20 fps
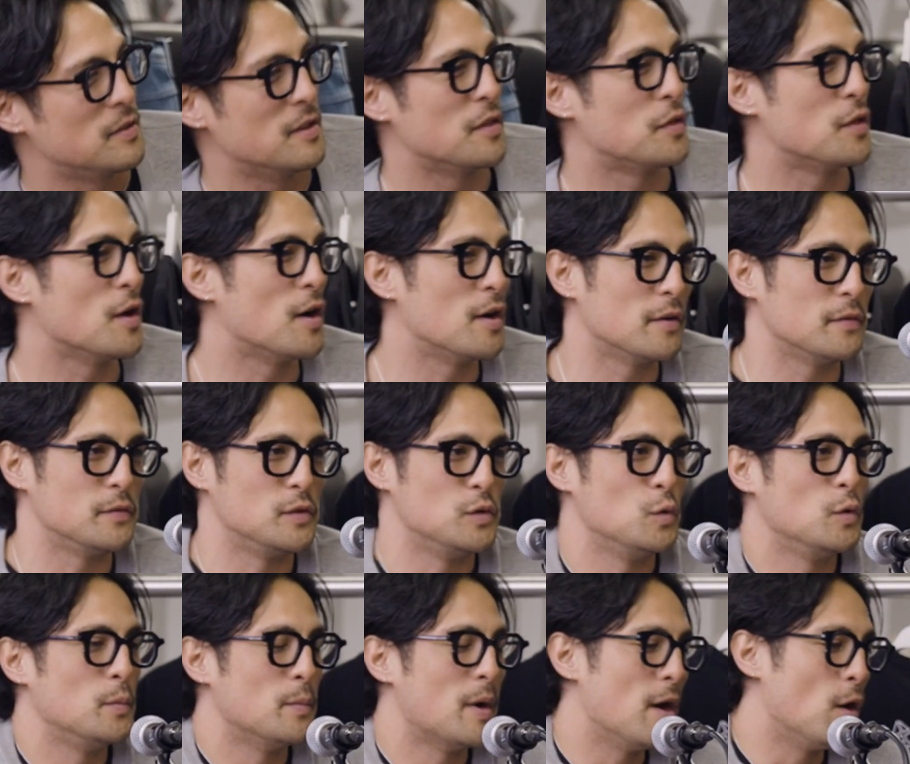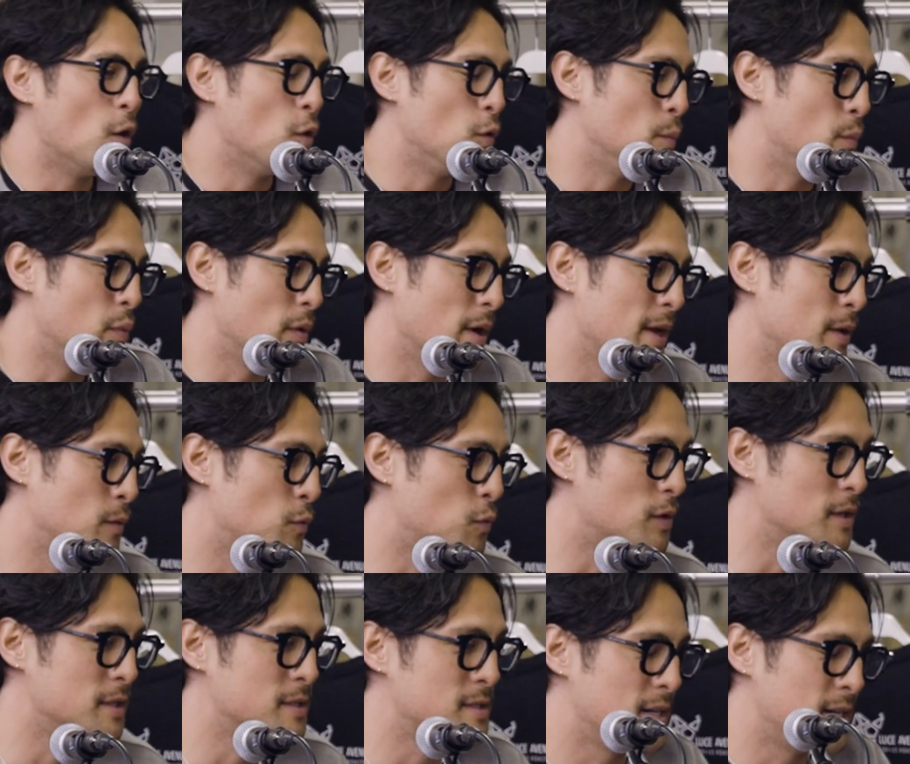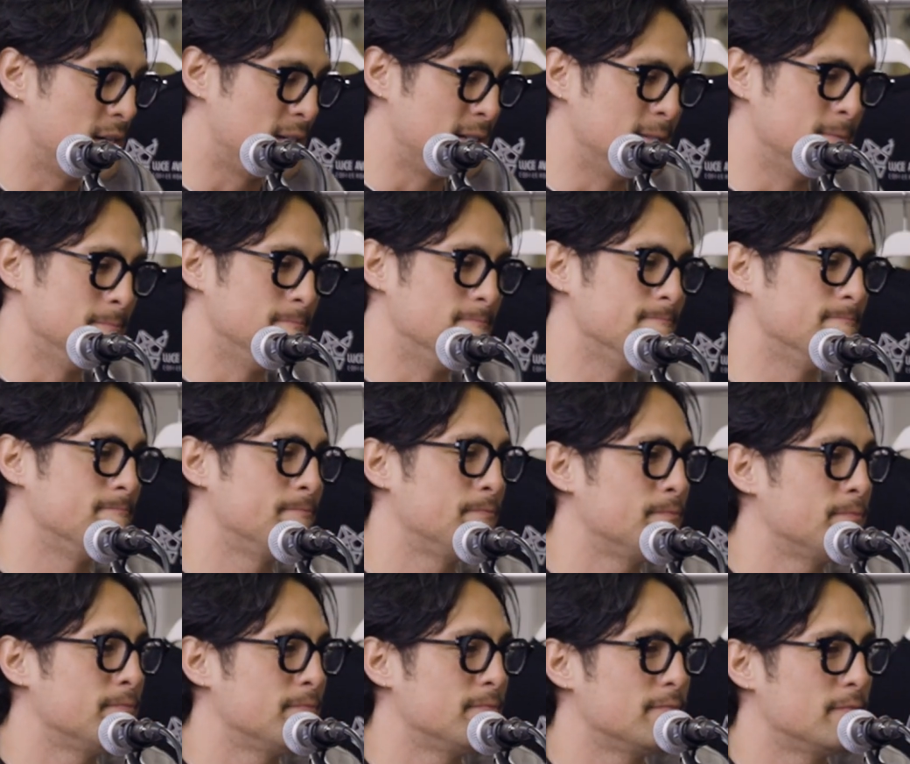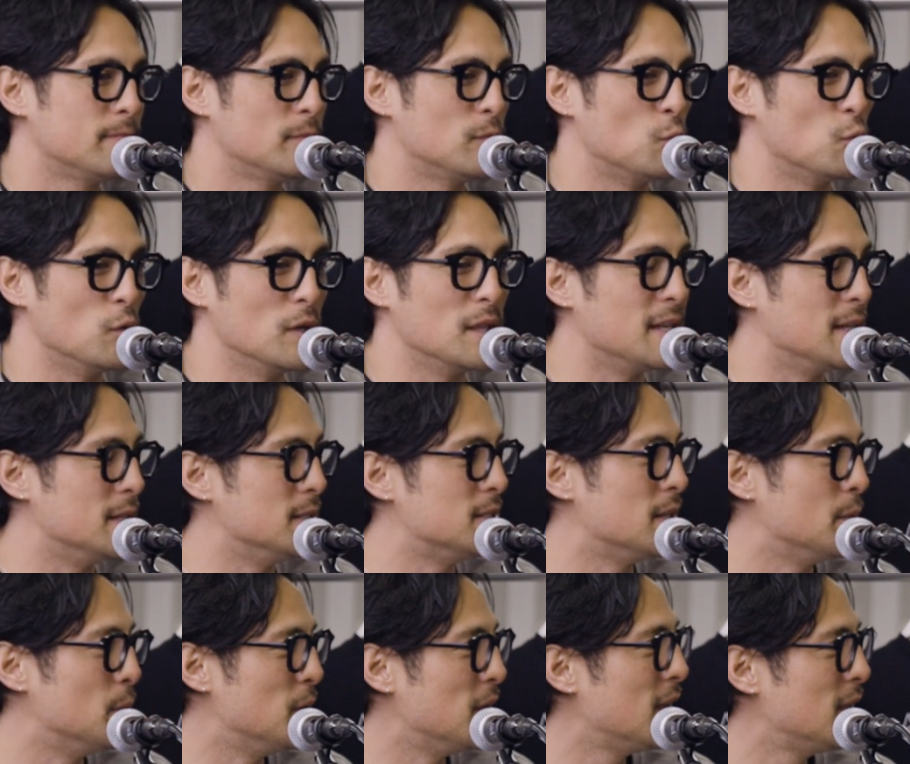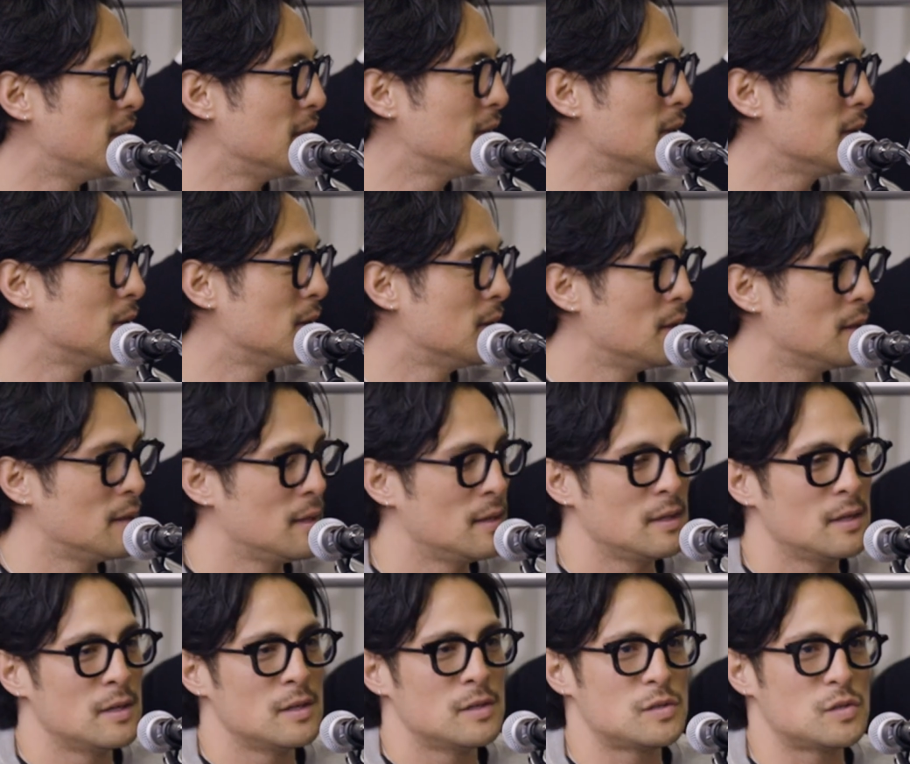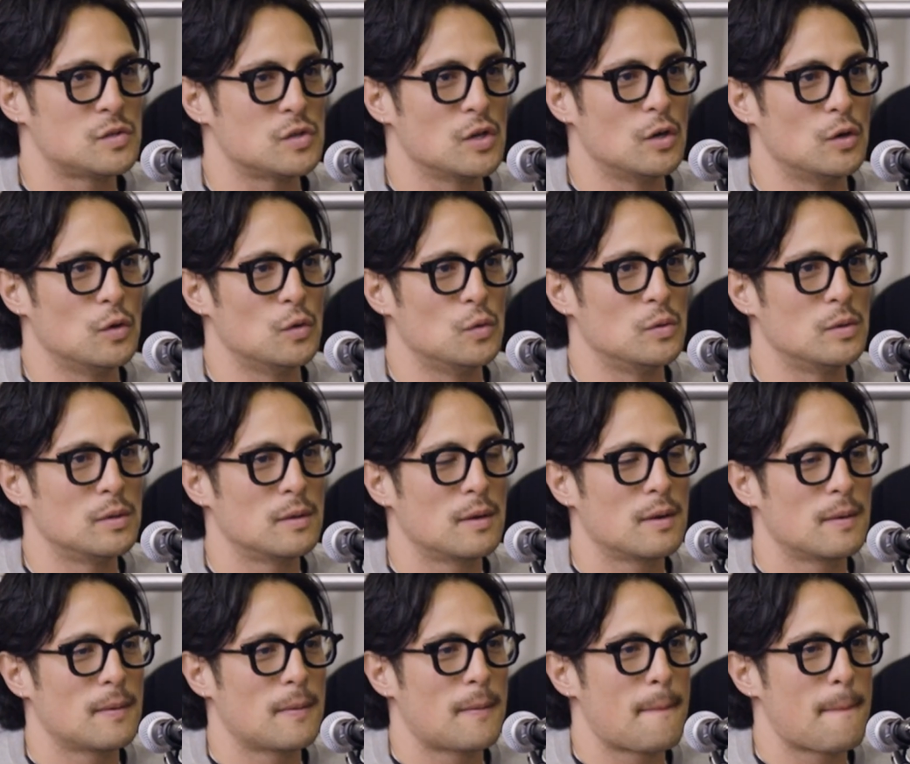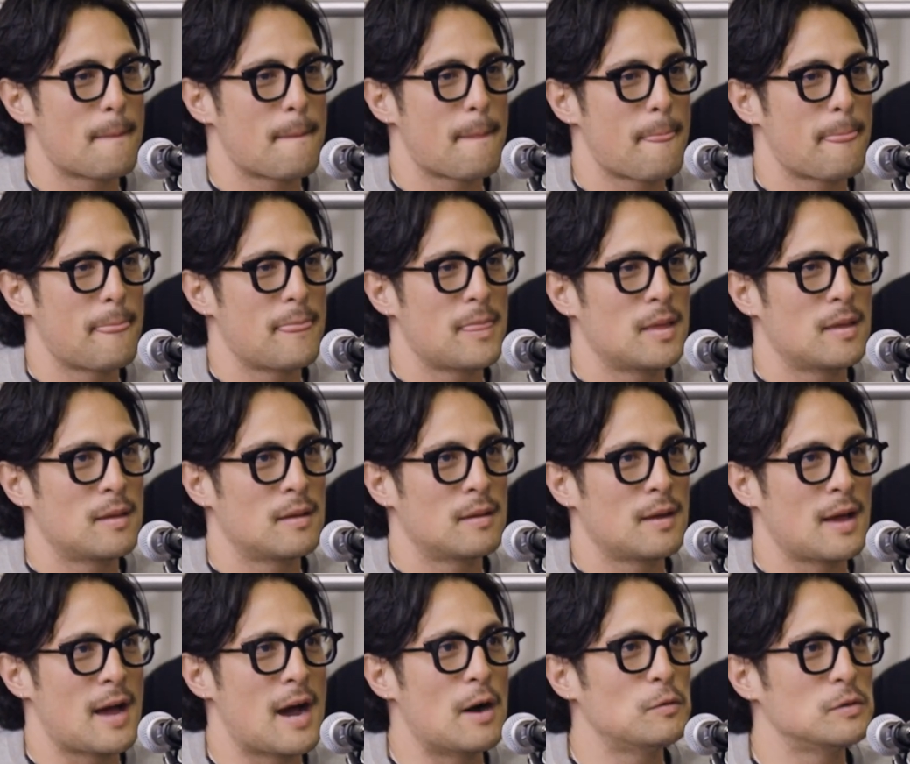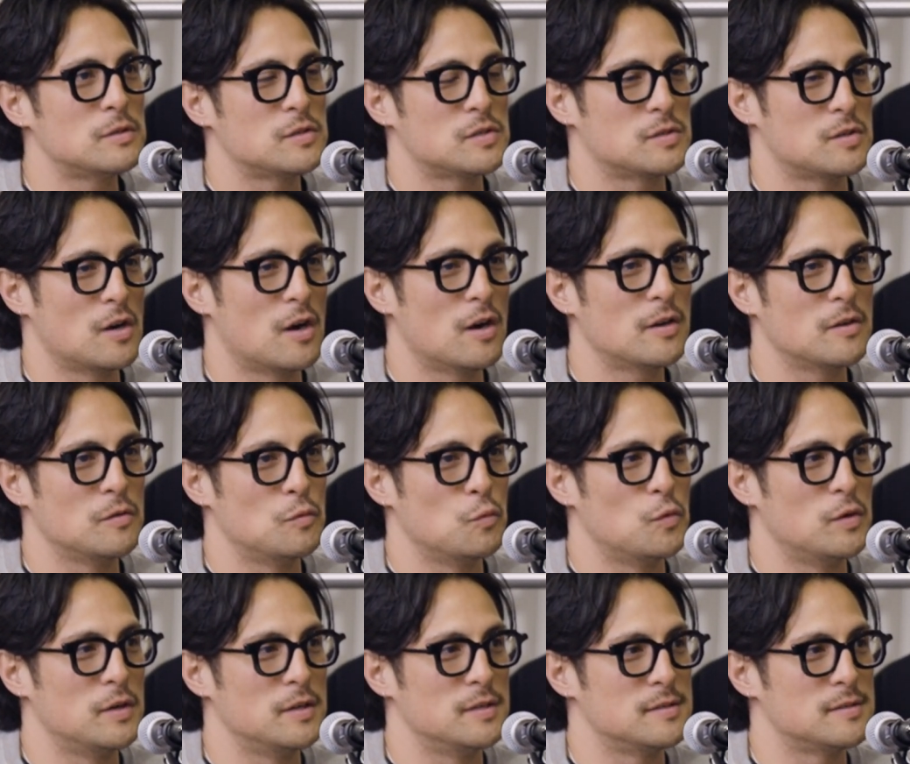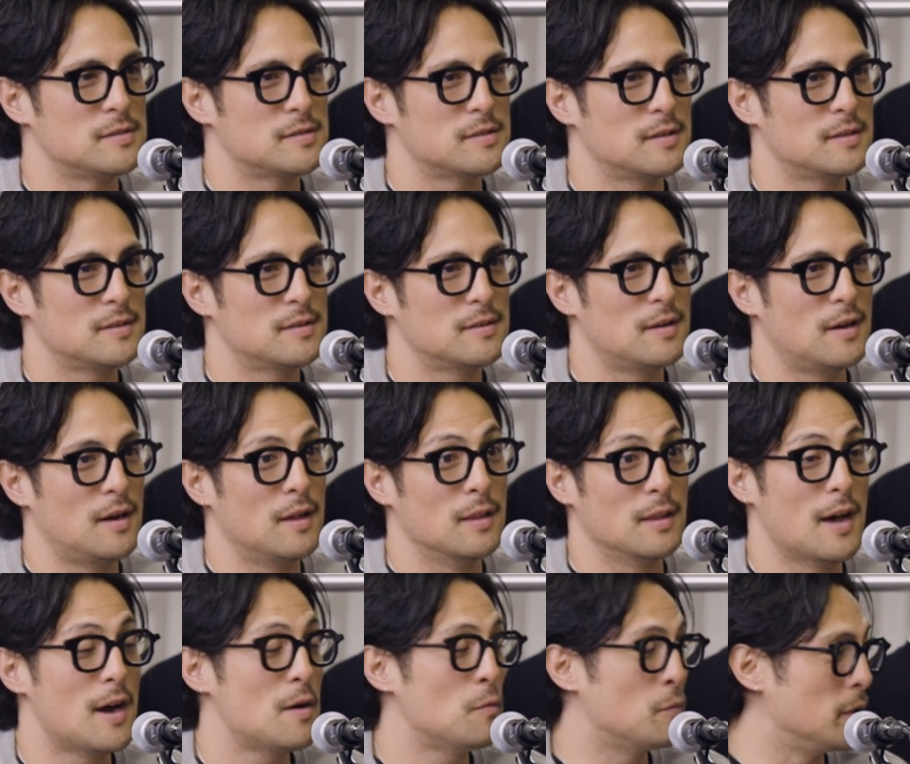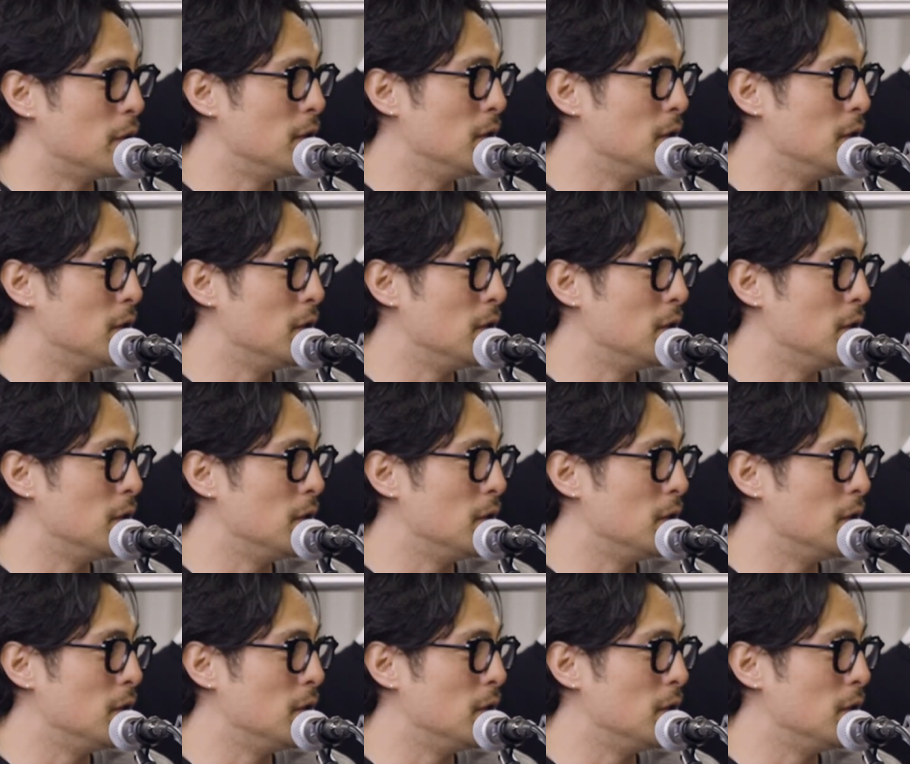the thought of doing my own brand was really intimidating. So how it started was a lot with